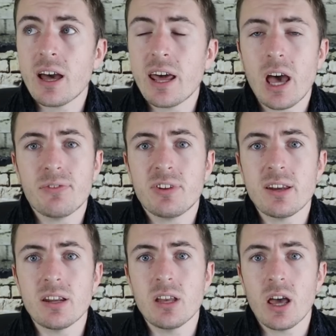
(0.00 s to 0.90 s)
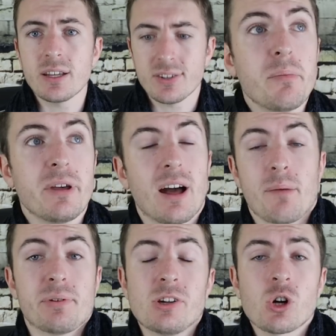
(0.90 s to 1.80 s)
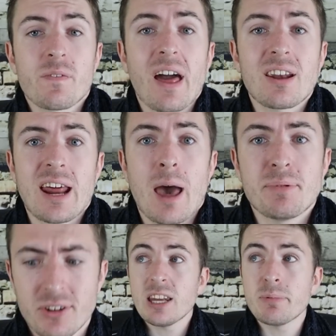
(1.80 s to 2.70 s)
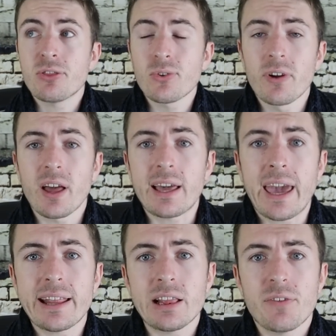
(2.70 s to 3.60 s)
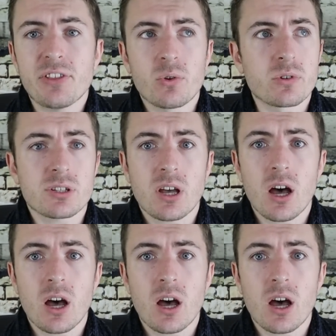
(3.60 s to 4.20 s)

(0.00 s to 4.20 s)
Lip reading: at 10:30 at night. I mean, I'm pretty sure if that had happened, he'd have been throwing a kettle off the owner's